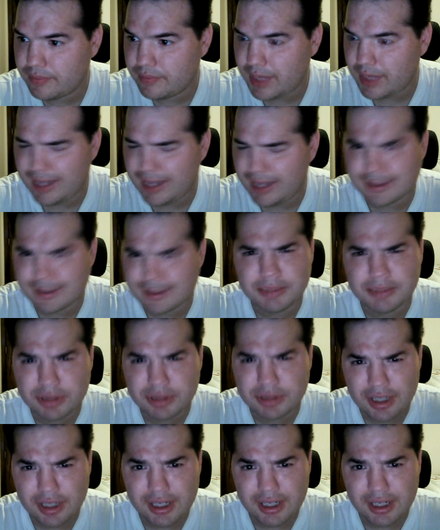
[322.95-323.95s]
had a sleep
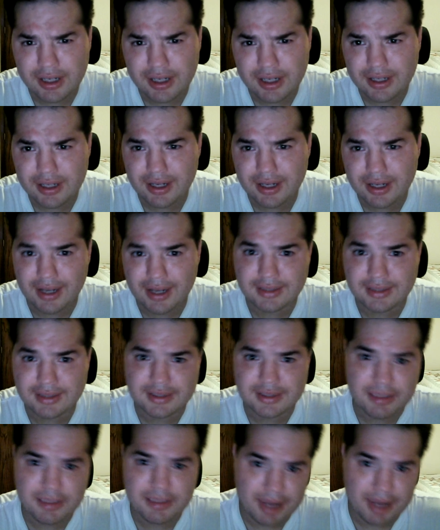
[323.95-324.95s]
study done, and I had
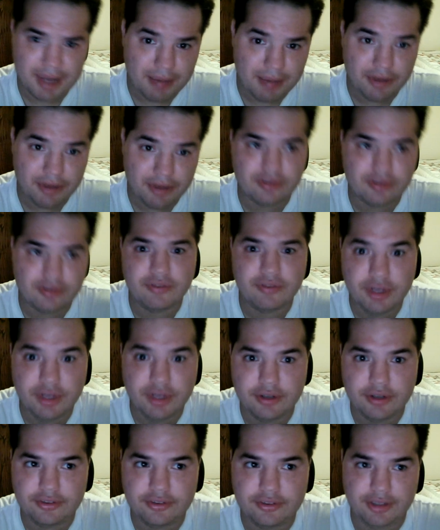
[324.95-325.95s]
sleep apnea,
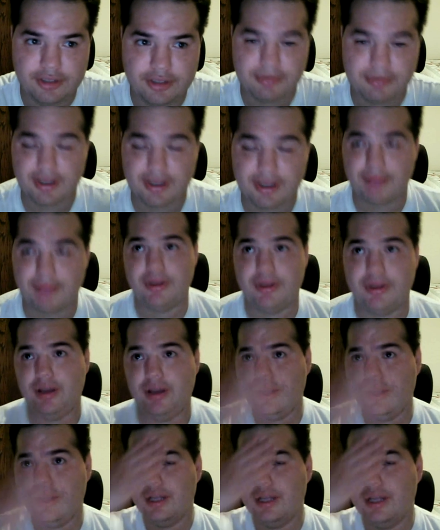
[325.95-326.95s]
severe sleep apnea.
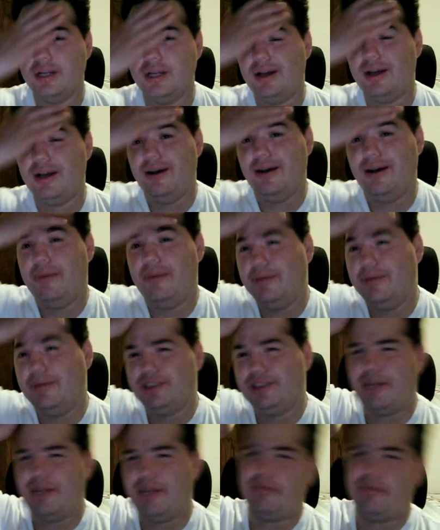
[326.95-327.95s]
I would
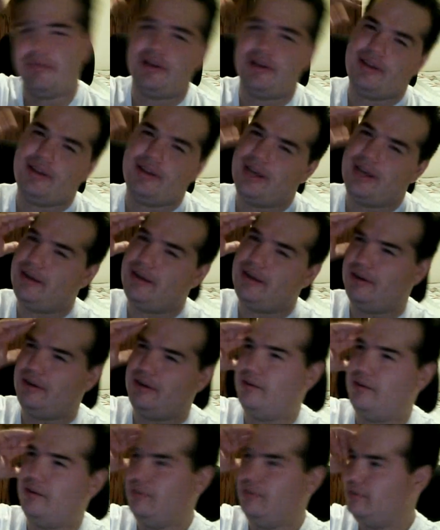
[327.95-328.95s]
stop breathing, I don't
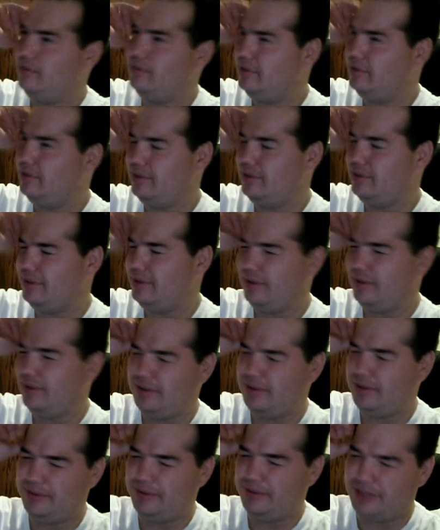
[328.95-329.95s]
know,
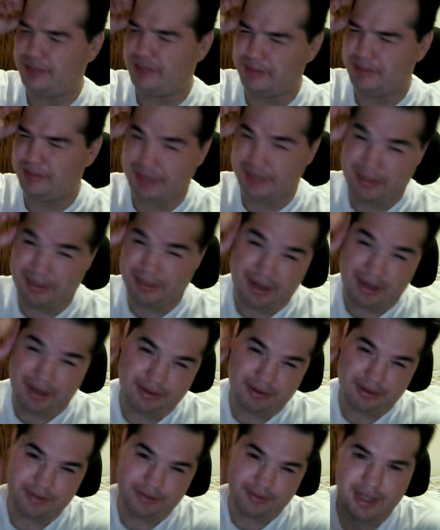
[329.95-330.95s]
it was an obscene
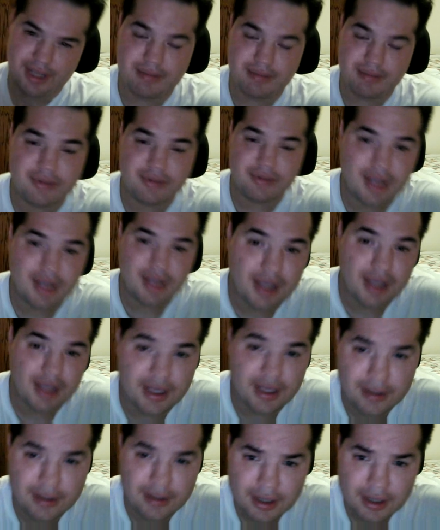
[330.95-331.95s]
amount of times at night,